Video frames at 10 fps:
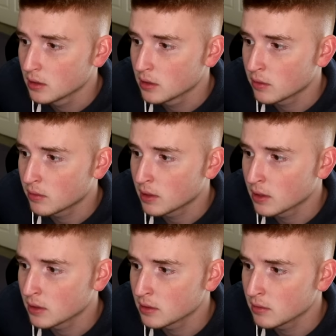Don't
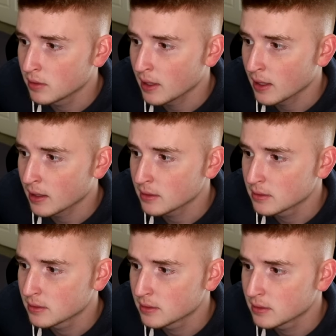want to do that.
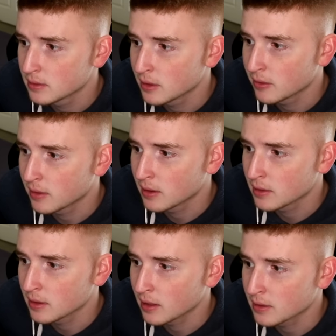Don't want
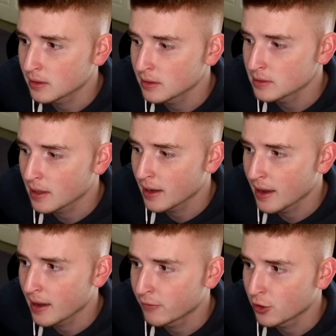to talk to this guy
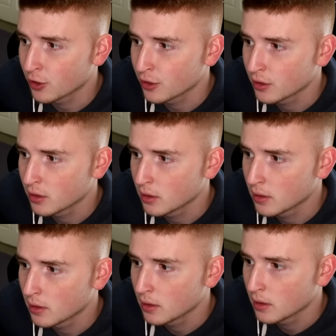ever.
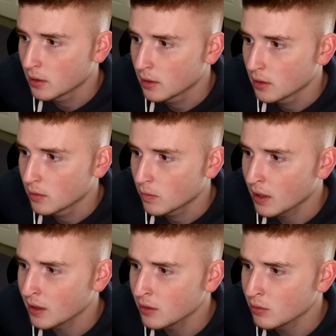
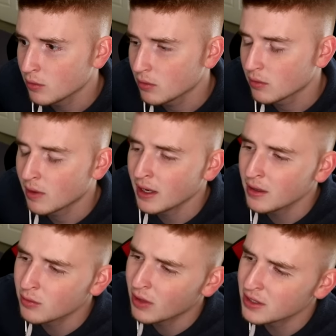Why are you. Why are
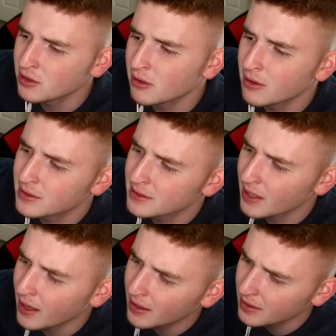you. Why'd you go
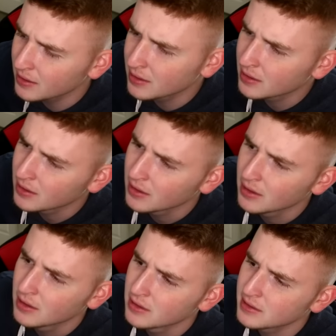outside?
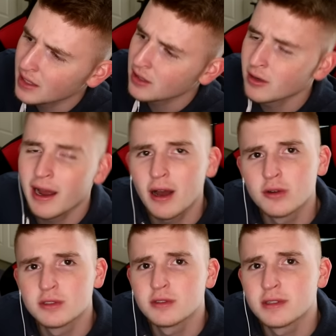Stay in your
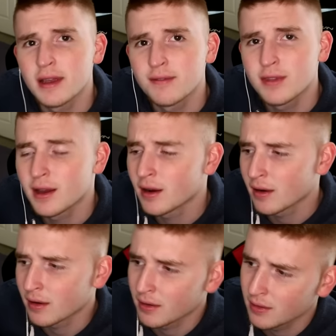house. You're safe
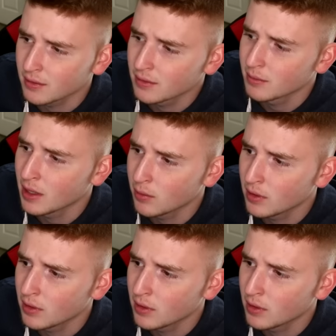there. Bro. Maybe.